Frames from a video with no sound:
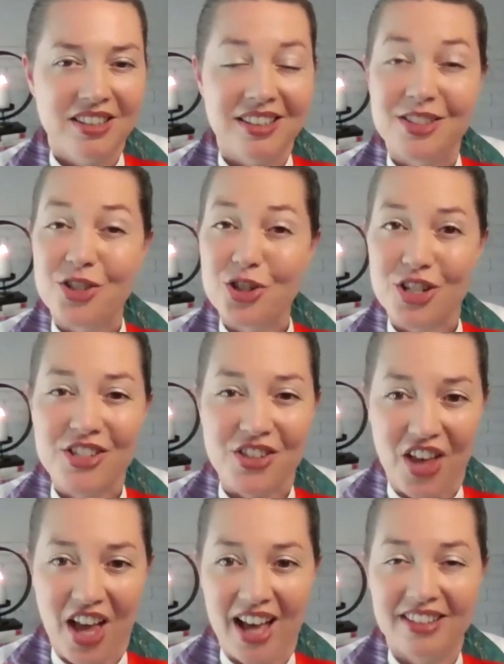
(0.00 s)
is just
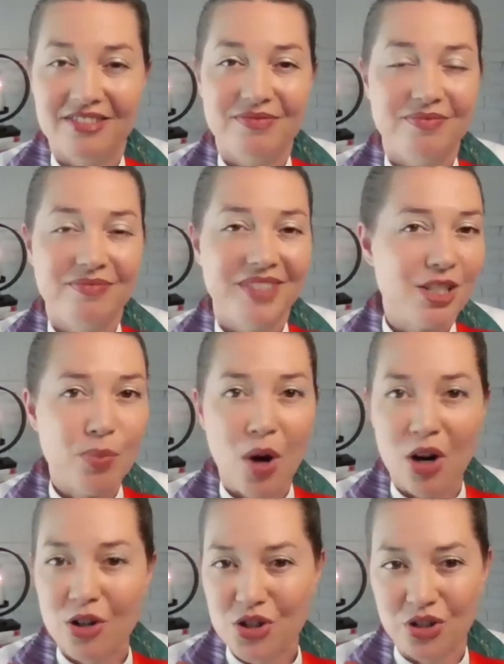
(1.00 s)
that it's
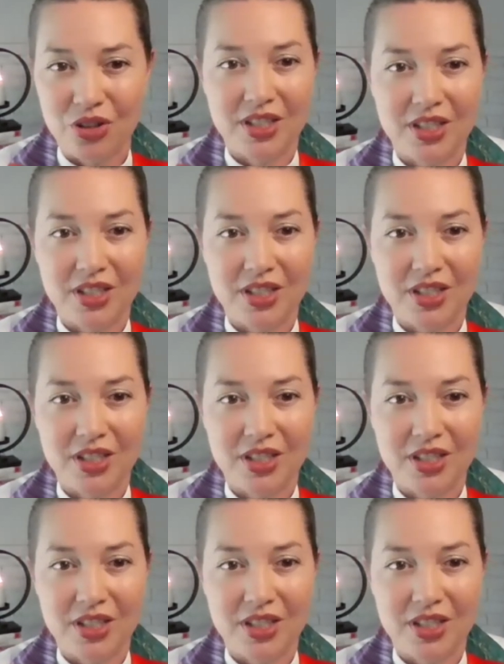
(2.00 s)
partial,